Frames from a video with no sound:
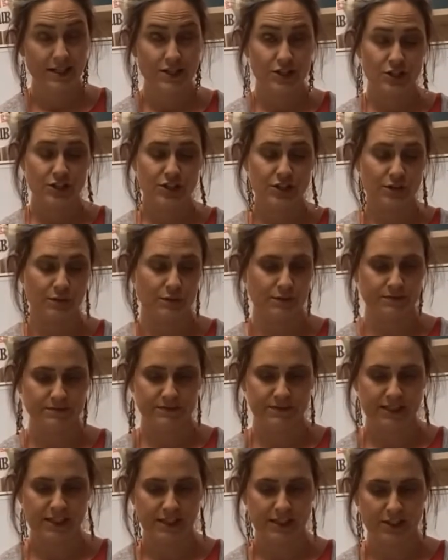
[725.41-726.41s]
So
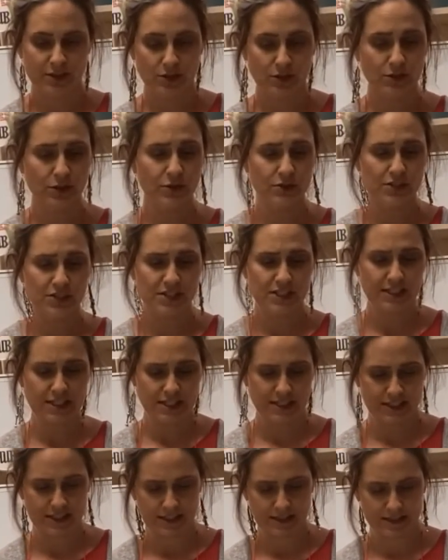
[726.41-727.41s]
take your glue stick,